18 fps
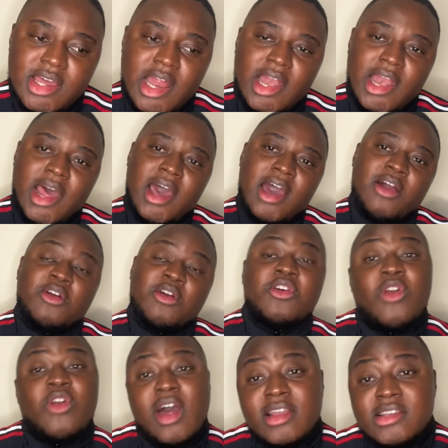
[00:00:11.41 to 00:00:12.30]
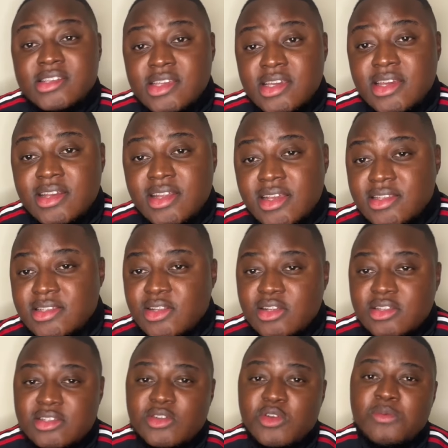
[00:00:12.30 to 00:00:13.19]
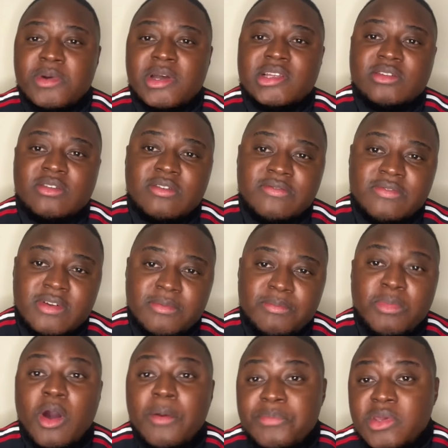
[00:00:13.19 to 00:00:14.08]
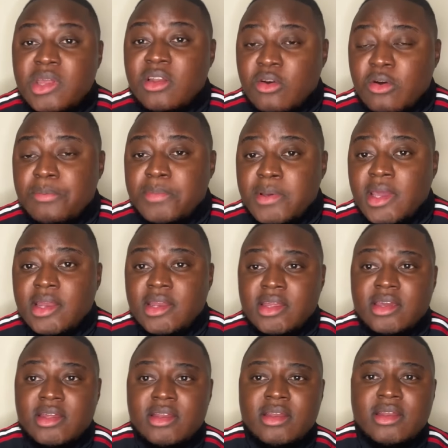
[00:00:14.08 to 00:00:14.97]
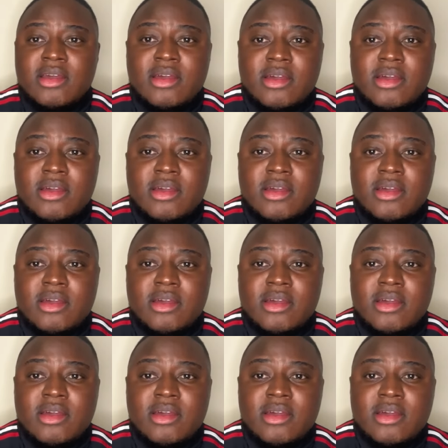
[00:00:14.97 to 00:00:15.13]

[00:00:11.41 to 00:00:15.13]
Now, granted, it's not so much of a popular opinion,